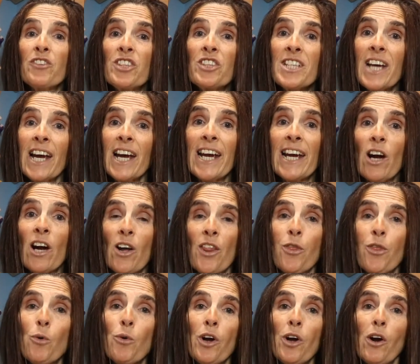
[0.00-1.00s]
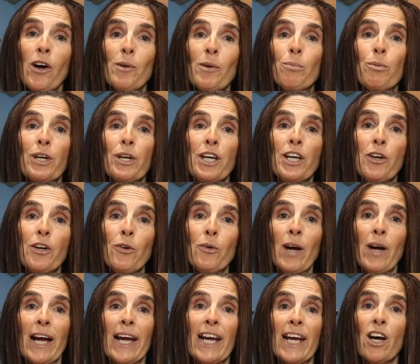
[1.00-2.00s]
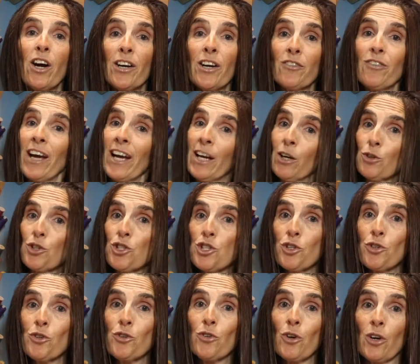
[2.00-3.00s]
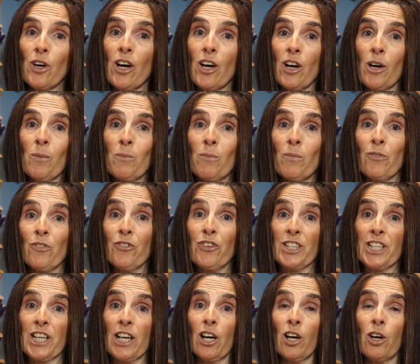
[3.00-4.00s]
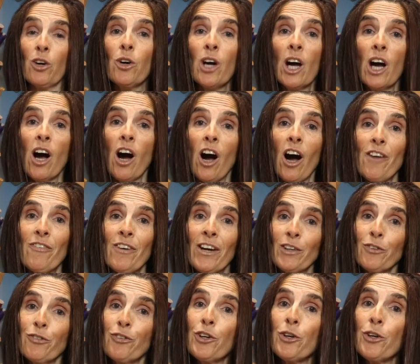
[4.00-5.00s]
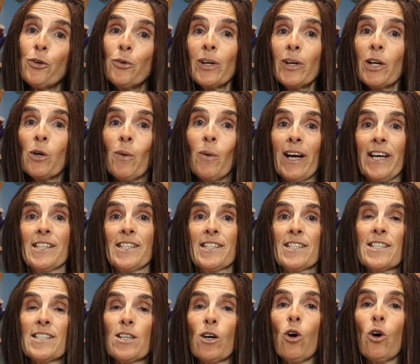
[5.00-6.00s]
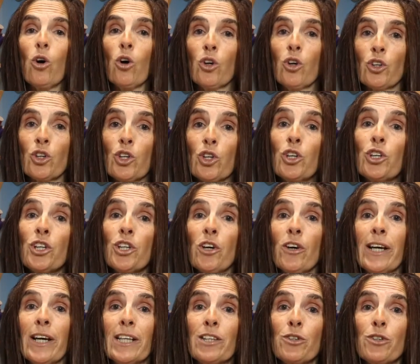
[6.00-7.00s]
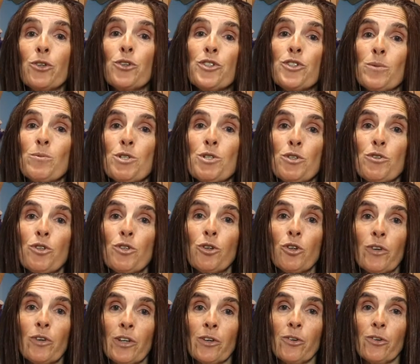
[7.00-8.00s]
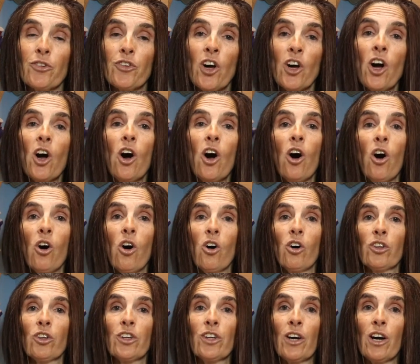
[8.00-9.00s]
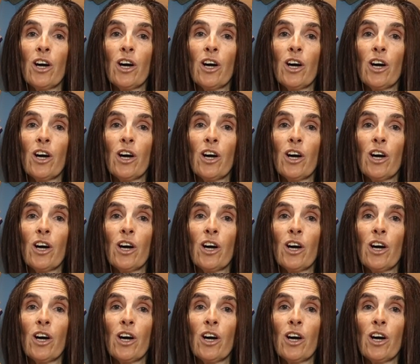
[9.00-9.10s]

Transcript: today I thought I'd bring you a kind of how-to video. I've had a few requests on could I do some tutorials on